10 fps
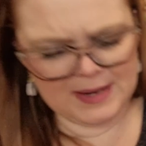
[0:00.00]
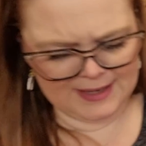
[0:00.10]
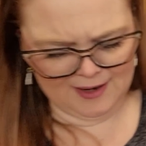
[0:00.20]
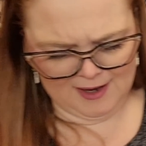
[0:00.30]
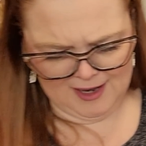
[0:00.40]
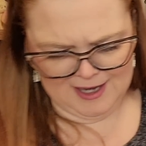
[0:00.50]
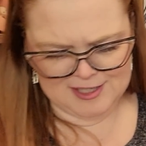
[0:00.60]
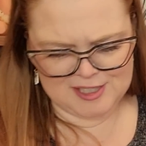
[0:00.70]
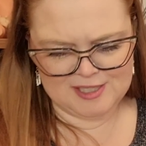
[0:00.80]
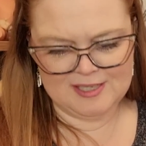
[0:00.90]
my
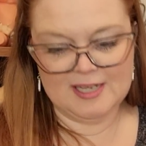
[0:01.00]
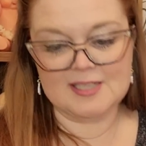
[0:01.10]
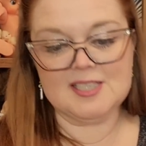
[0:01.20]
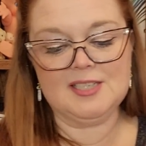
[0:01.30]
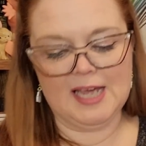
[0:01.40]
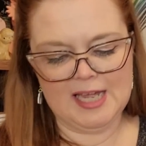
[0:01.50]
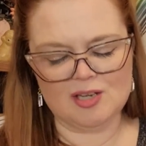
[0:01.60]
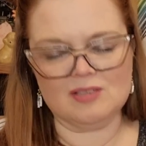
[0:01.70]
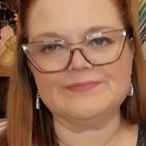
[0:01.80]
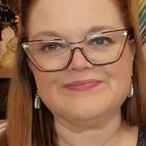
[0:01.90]
gosh.
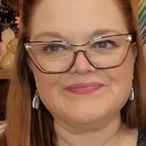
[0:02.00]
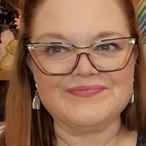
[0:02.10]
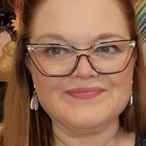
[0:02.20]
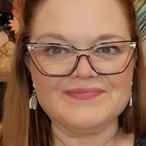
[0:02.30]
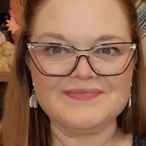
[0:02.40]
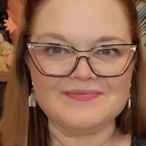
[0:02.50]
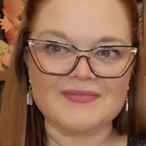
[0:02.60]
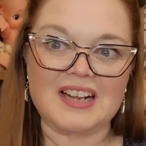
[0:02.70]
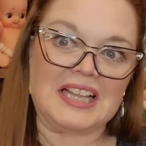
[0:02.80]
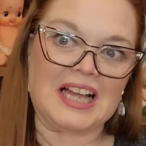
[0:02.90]
Today,
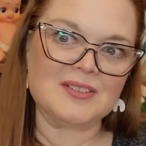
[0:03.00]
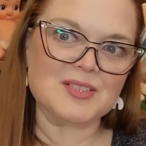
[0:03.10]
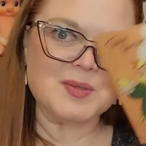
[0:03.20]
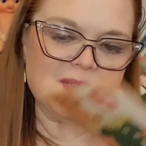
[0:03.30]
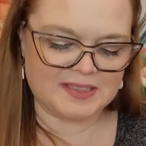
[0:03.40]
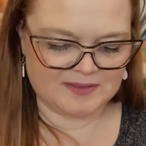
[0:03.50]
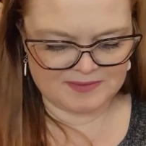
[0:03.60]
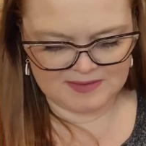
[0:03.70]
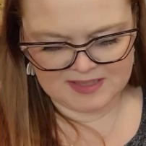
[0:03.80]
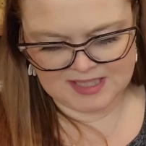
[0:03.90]
clown Susan.
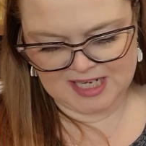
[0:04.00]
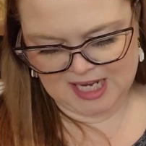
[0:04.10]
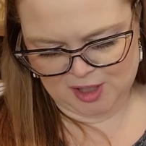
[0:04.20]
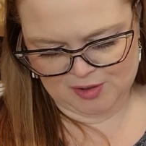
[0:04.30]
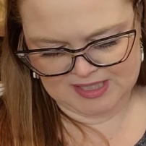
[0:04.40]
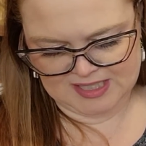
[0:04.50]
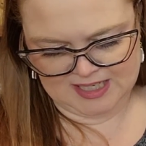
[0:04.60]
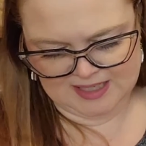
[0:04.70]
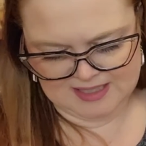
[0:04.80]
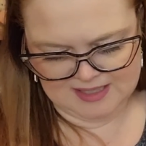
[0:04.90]
Today you're
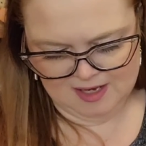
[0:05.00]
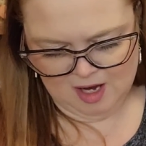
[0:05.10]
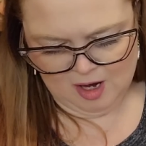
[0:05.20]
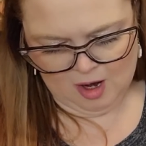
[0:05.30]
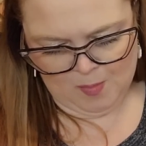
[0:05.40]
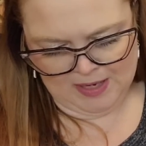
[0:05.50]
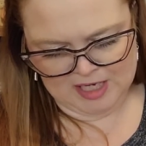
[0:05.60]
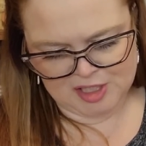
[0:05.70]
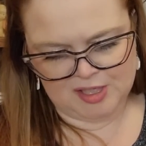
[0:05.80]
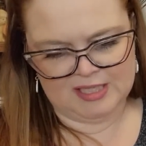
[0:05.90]
six. Oh my
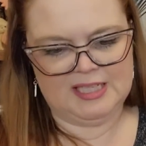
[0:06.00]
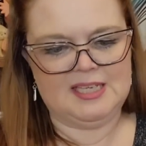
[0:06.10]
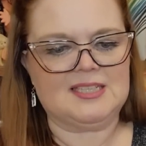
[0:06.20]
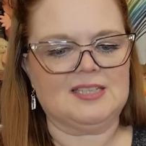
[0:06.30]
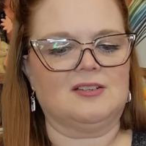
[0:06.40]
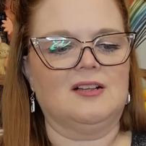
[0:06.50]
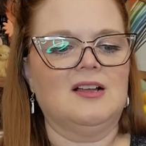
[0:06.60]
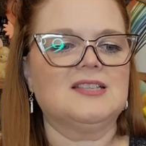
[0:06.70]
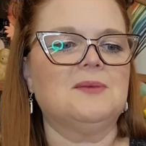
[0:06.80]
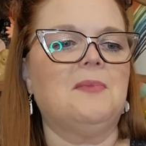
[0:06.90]
gosh, look at these little
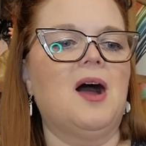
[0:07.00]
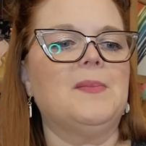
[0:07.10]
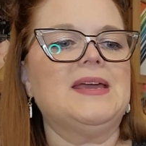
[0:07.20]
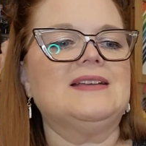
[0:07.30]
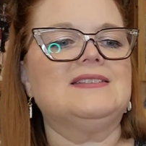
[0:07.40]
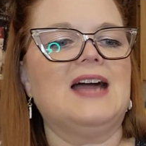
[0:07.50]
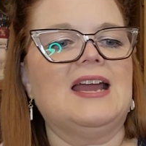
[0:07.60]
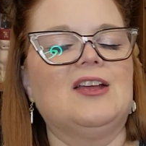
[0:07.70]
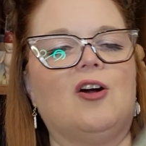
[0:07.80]
to mommy and daddy